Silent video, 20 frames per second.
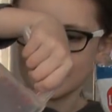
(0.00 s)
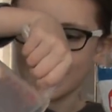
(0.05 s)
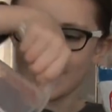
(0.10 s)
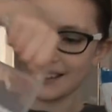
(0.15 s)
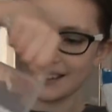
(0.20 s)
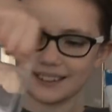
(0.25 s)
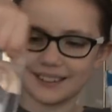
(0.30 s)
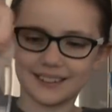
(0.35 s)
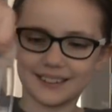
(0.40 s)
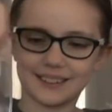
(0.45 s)

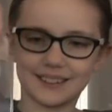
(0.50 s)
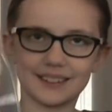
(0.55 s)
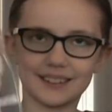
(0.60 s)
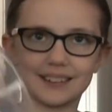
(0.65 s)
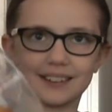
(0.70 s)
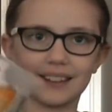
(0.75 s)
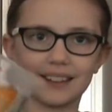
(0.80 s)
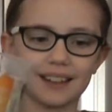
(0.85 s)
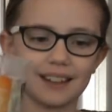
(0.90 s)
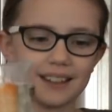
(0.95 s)

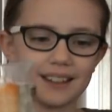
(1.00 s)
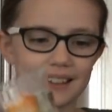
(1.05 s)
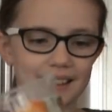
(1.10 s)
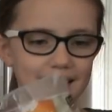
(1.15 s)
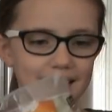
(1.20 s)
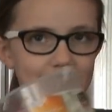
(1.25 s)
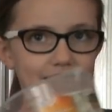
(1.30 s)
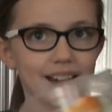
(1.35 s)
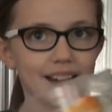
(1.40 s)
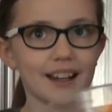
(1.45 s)
Yes!
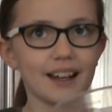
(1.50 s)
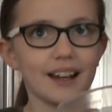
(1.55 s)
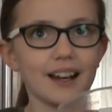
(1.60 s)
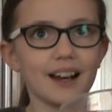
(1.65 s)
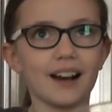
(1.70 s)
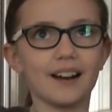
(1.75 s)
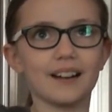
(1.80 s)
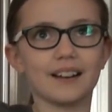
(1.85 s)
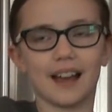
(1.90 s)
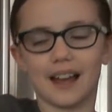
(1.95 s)

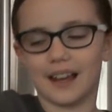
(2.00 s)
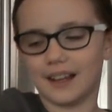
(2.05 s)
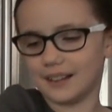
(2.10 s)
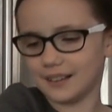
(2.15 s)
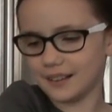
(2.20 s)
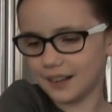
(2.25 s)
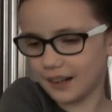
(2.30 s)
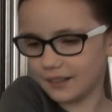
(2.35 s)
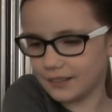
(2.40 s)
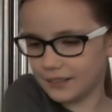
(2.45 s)
Okay,
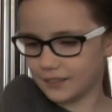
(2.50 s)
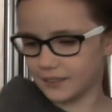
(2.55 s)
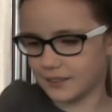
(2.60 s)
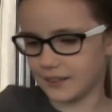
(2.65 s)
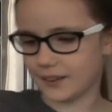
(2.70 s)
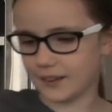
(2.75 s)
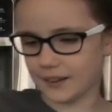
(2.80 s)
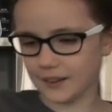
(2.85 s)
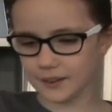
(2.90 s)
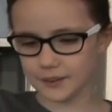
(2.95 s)
time to
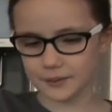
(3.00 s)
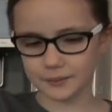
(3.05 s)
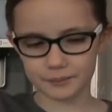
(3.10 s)
stir.